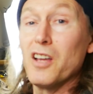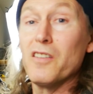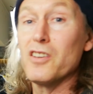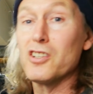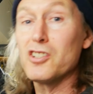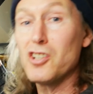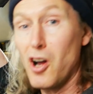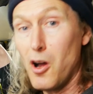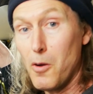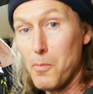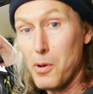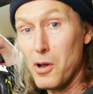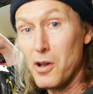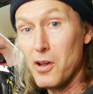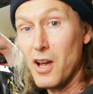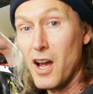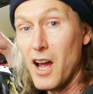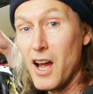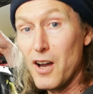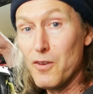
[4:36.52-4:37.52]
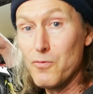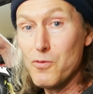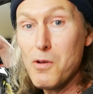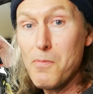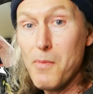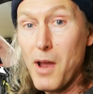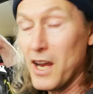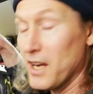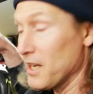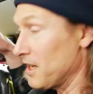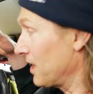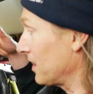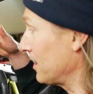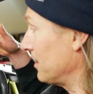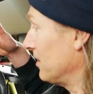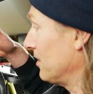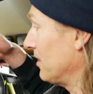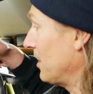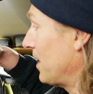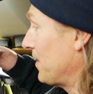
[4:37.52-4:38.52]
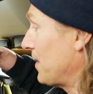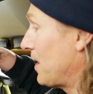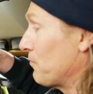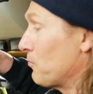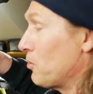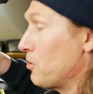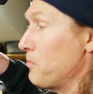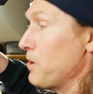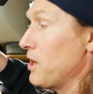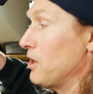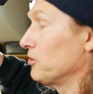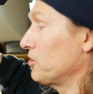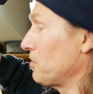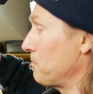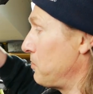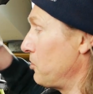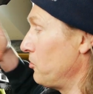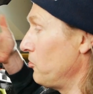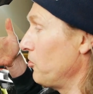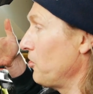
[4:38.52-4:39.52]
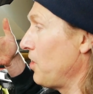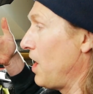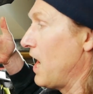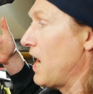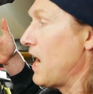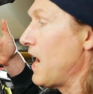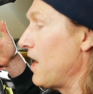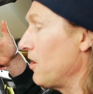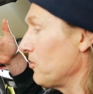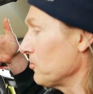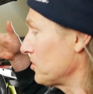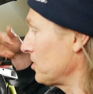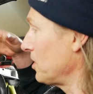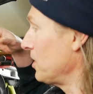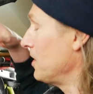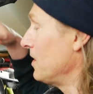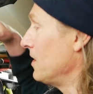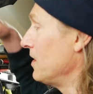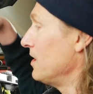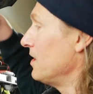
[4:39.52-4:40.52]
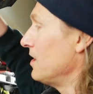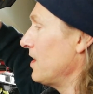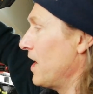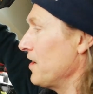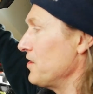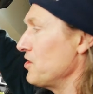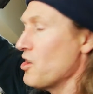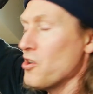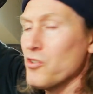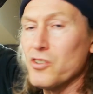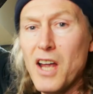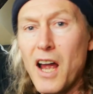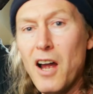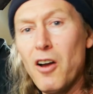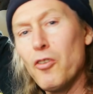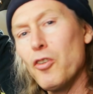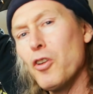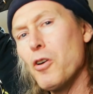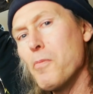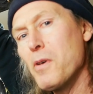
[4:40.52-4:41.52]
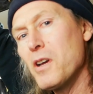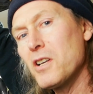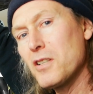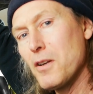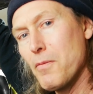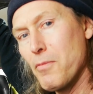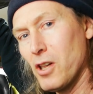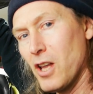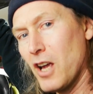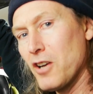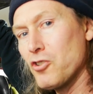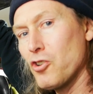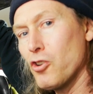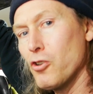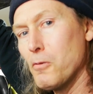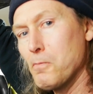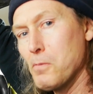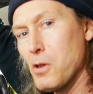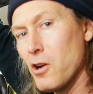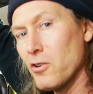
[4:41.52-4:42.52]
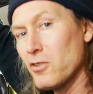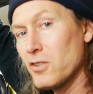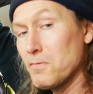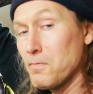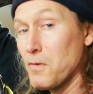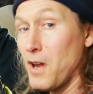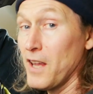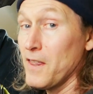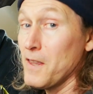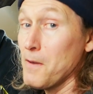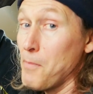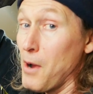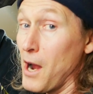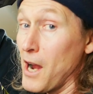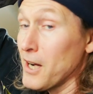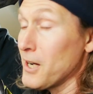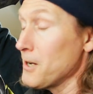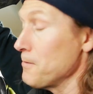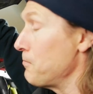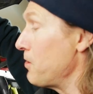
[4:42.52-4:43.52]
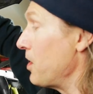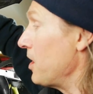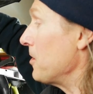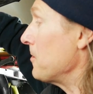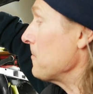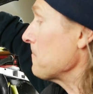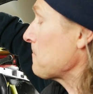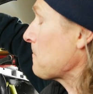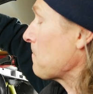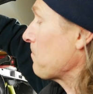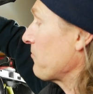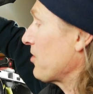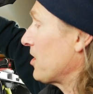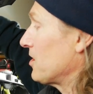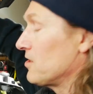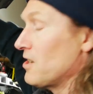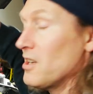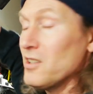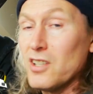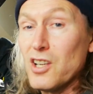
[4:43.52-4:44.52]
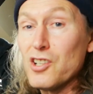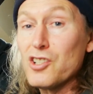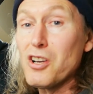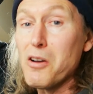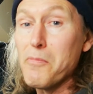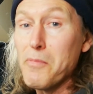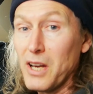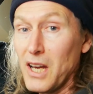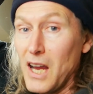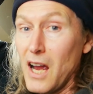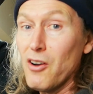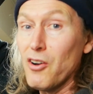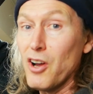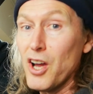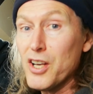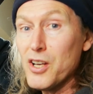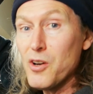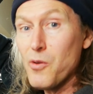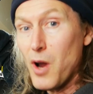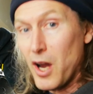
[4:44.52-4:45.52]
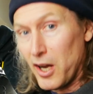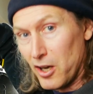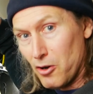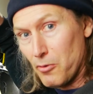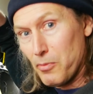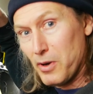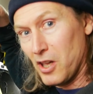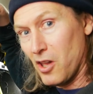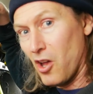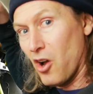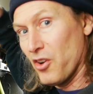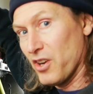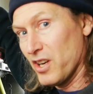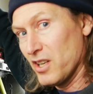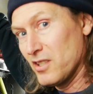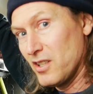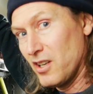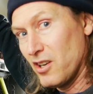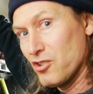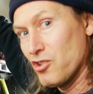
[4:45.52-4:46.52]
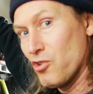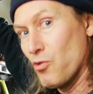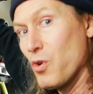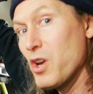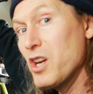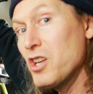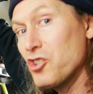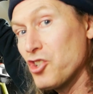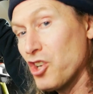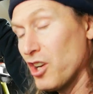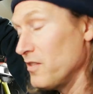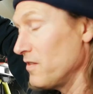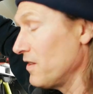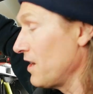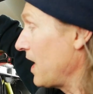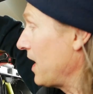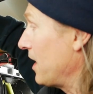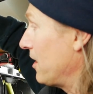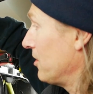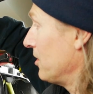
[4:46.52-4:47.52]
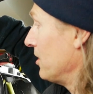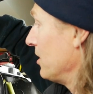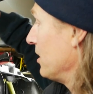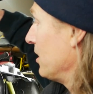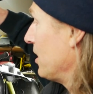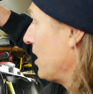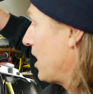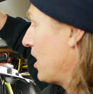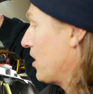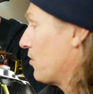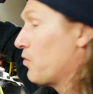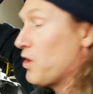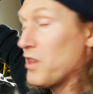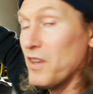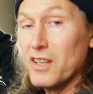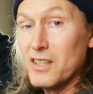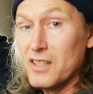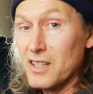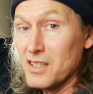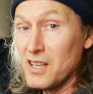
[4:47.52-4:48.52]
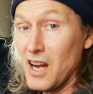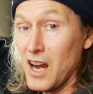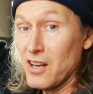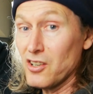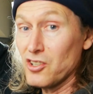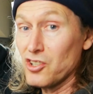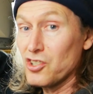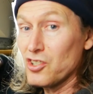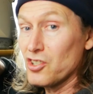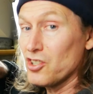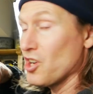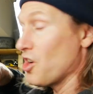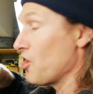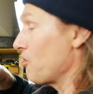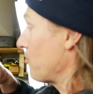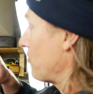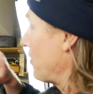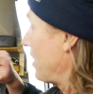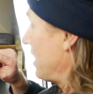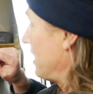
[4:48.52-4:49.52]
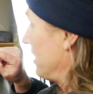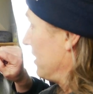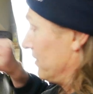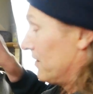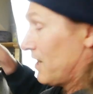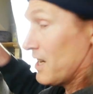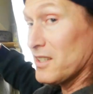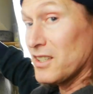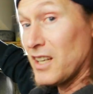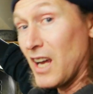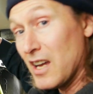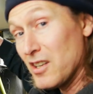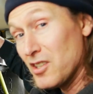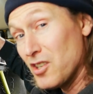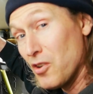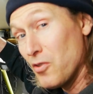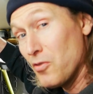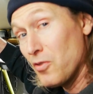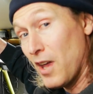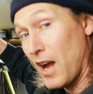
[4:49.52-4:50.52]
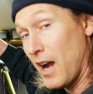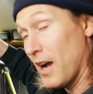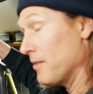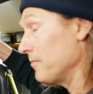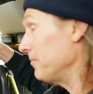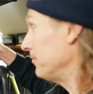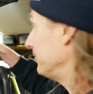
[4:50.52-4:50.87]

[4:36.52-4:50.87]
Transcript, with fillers: at the top remaining, and then we'll be able to pull that out. And no doubt there'll be some electrical plugs at the back, but since it's coming out anyway, it'll be a lot easier to reach in there with it detached. So let's get to that.